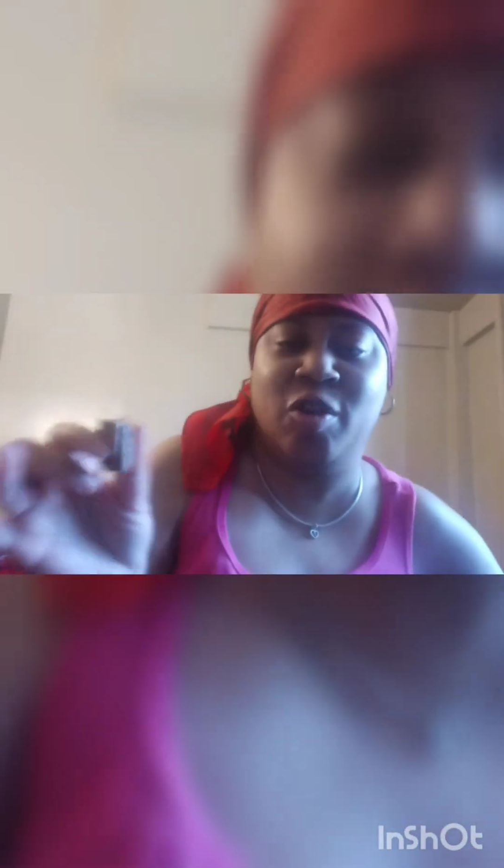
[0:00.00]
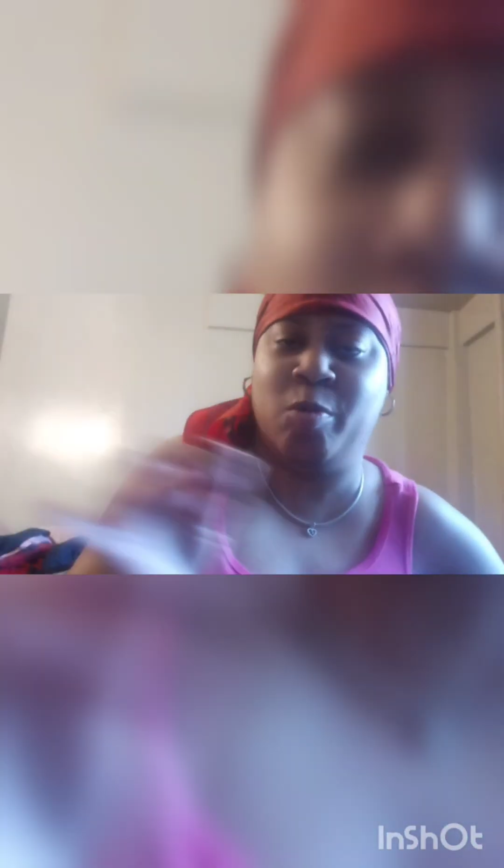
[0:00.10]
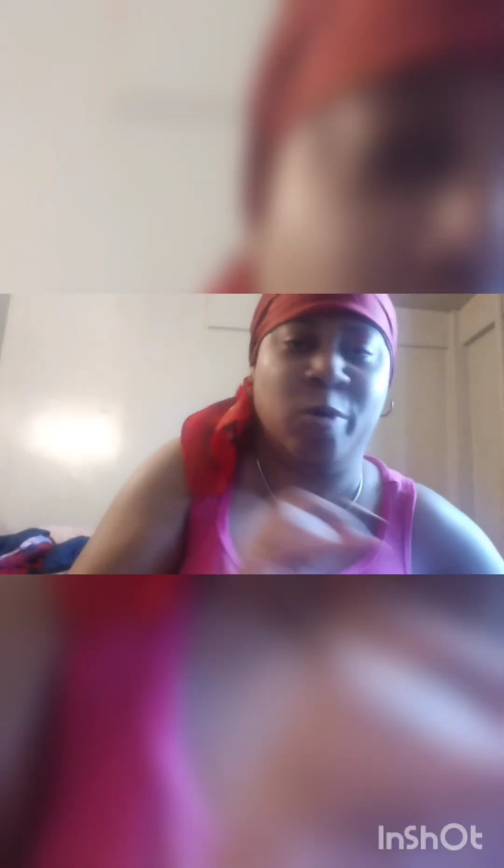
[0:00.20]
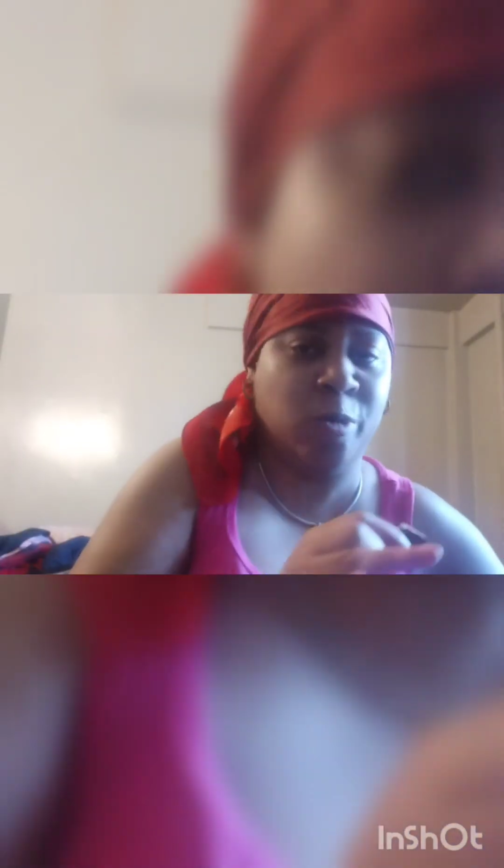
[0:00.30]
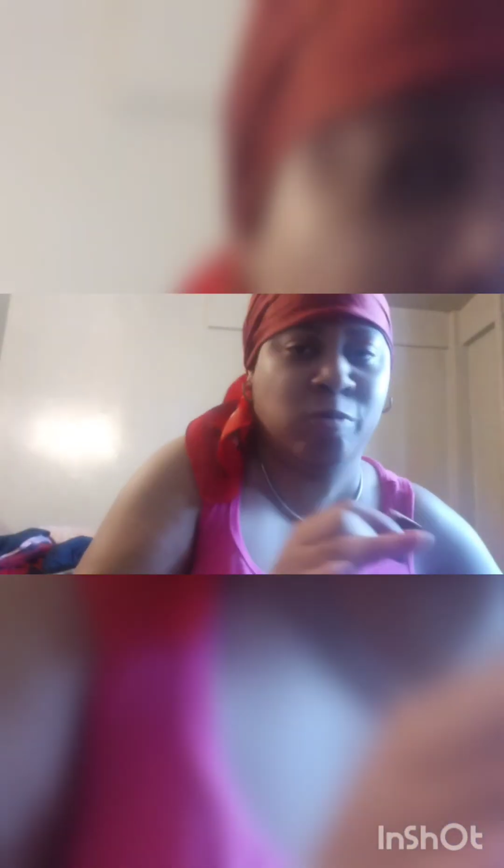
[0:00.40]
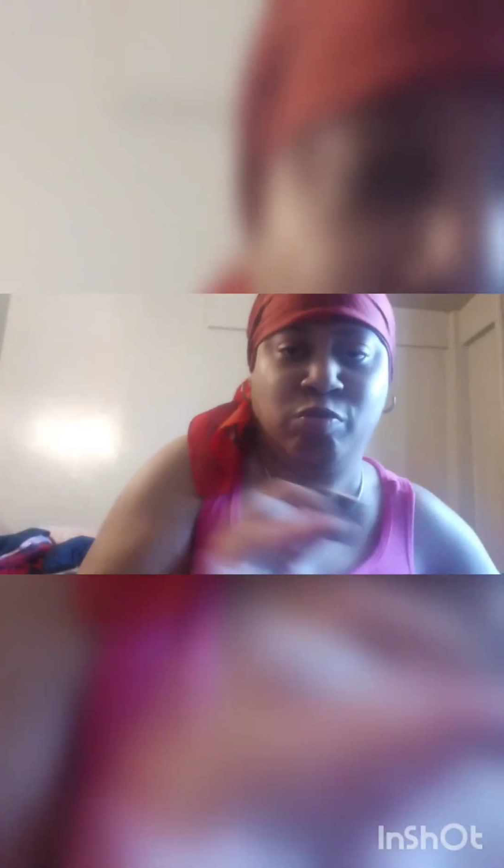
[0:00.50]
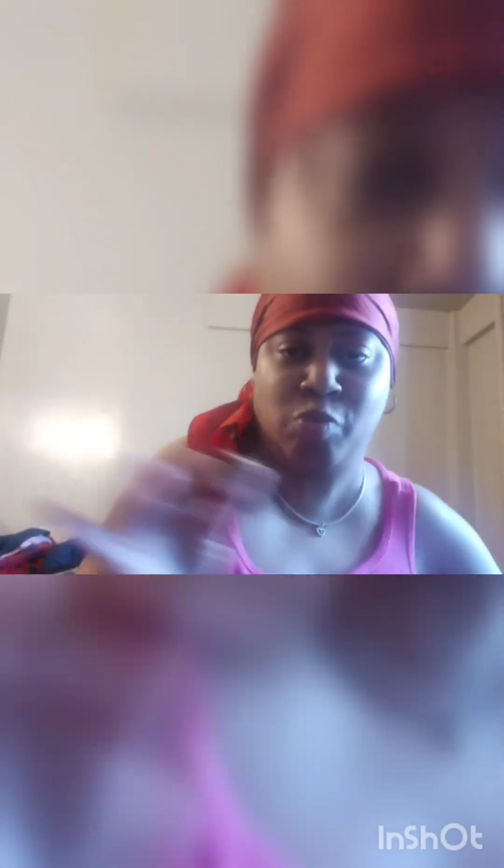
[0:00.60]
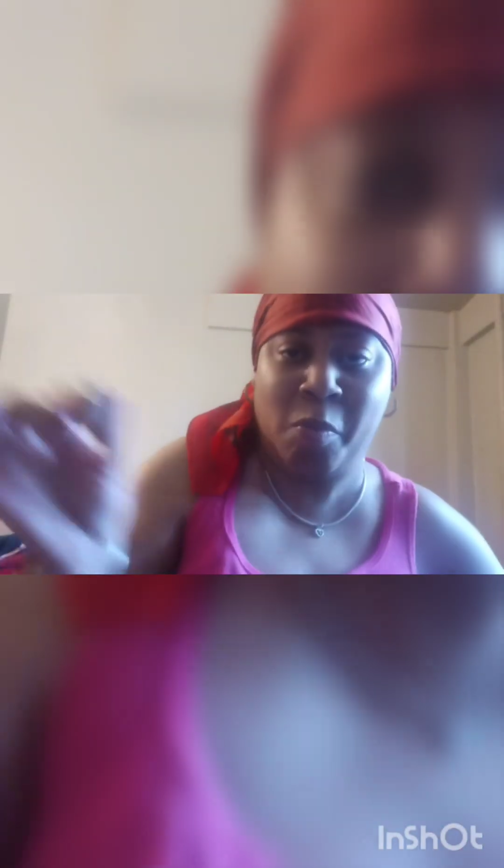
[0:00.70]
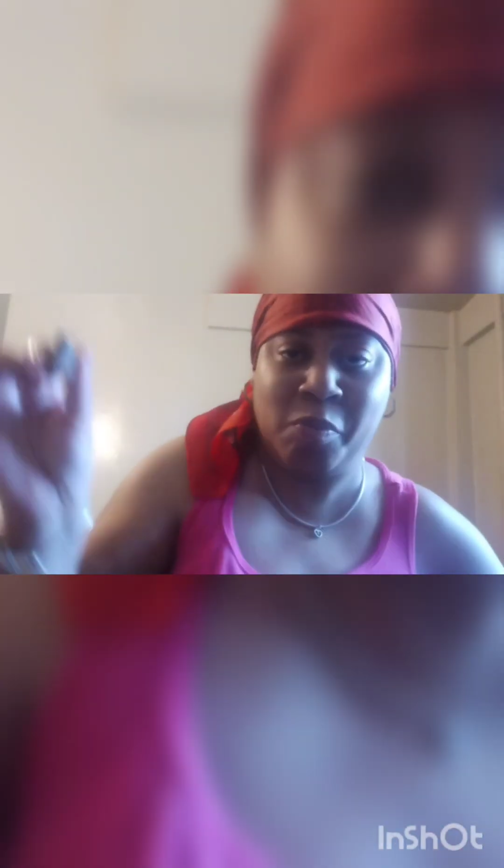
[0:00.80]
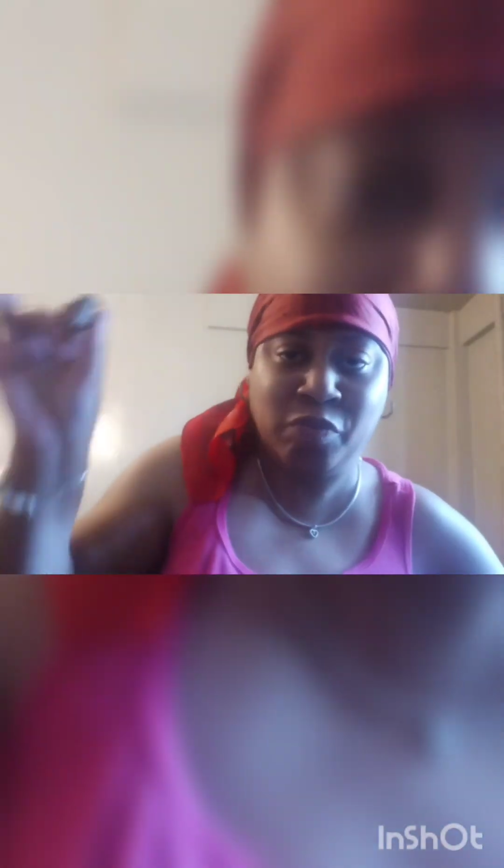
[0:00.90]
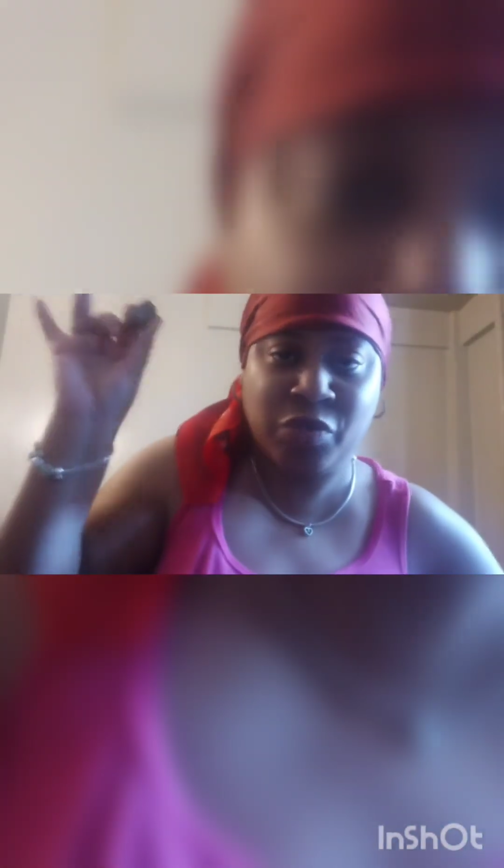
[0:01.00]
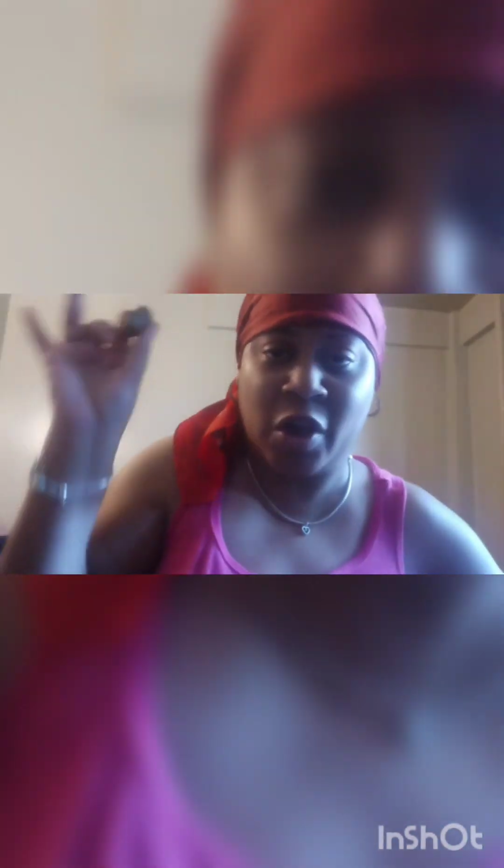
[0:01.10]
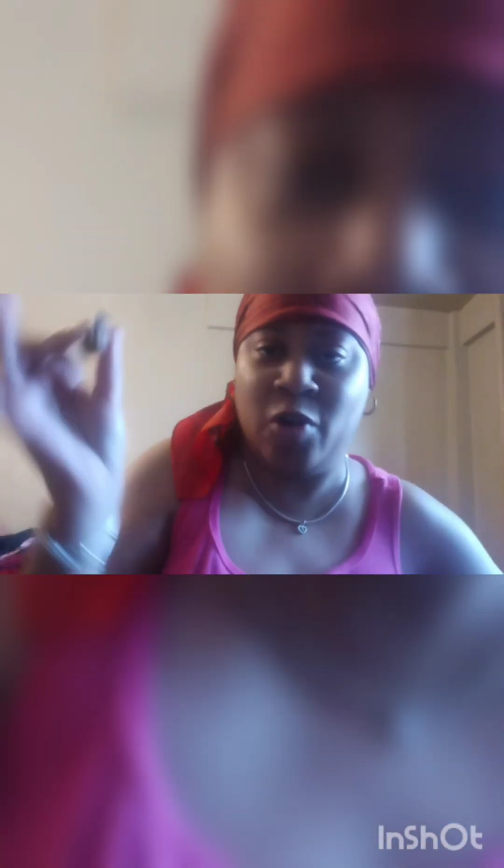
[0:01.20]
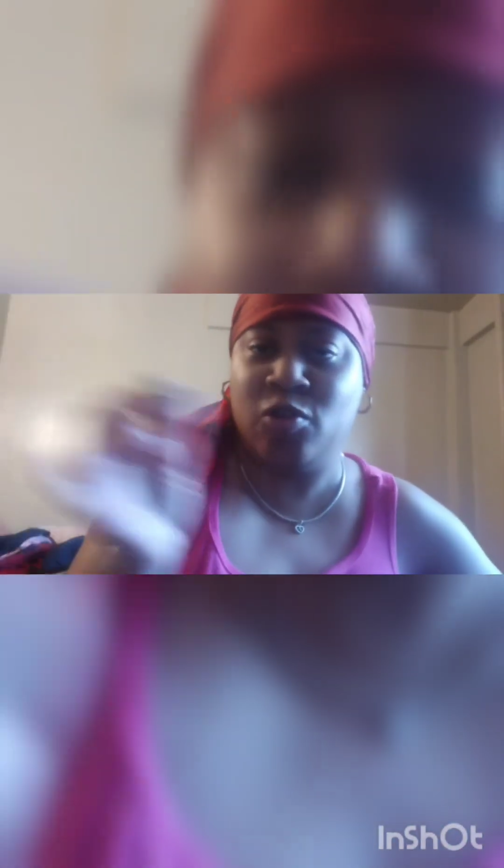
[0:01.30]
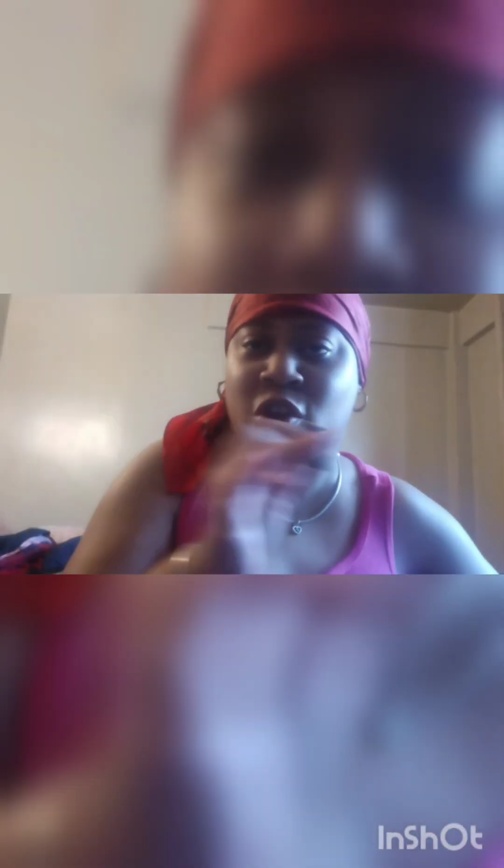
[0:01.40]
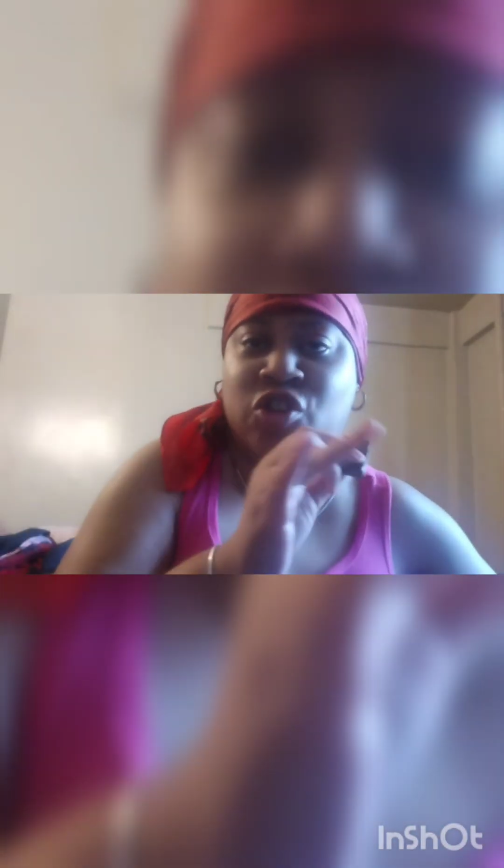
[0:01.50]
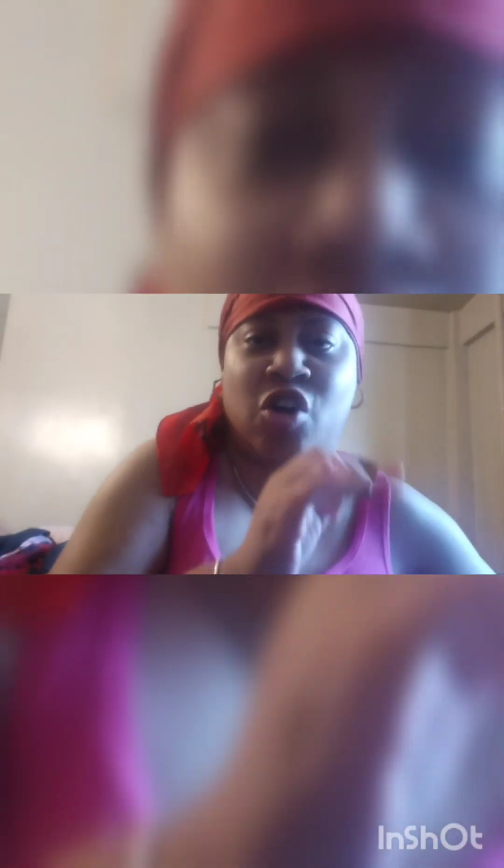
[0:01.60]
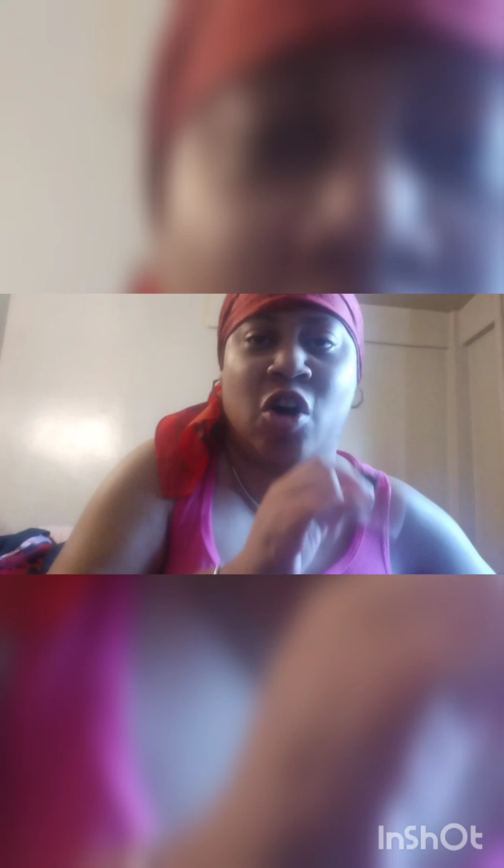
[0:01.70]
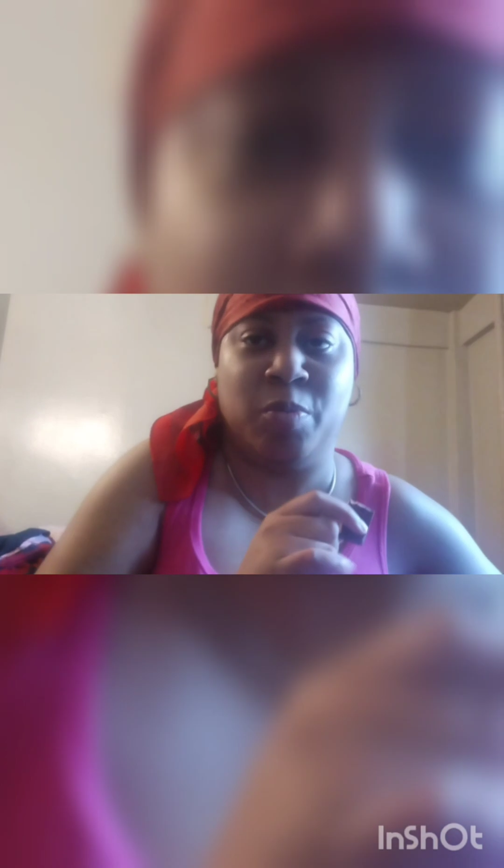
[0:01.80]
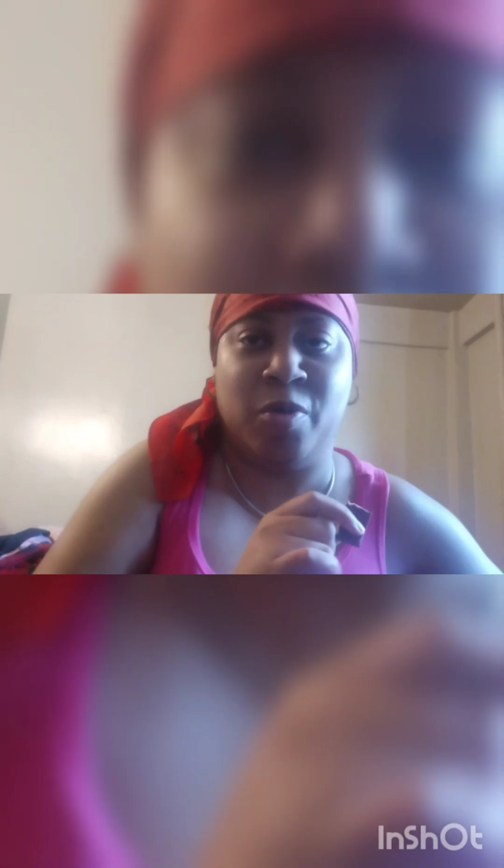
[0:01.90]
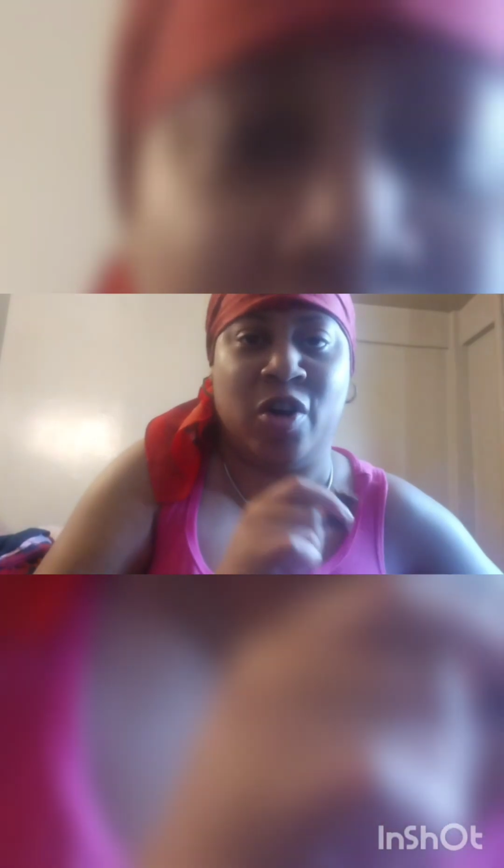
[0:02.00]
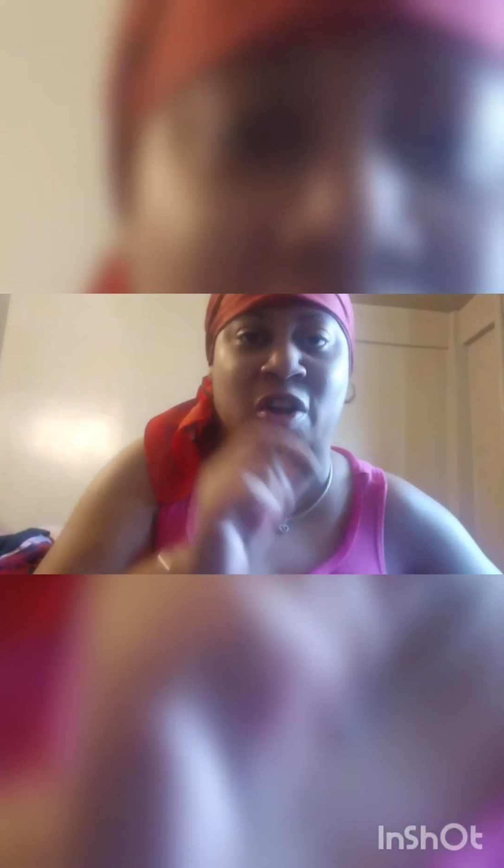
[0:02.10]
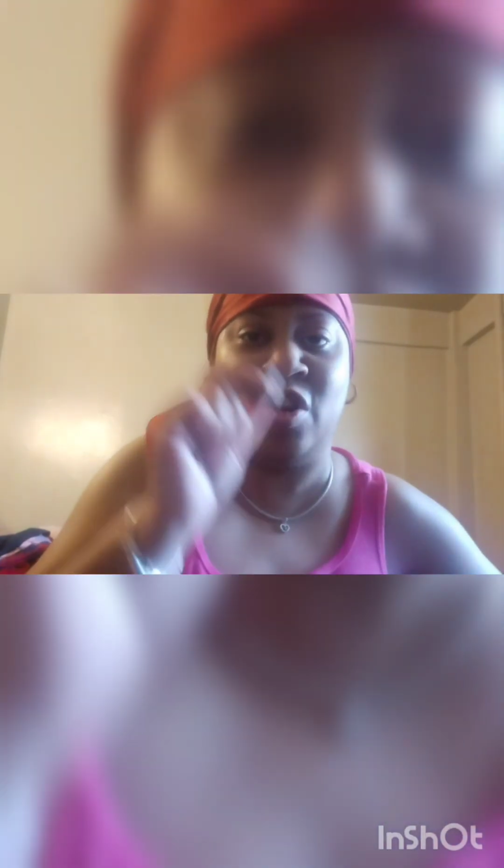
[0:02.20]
type of one. Kinder, not chocolate bar.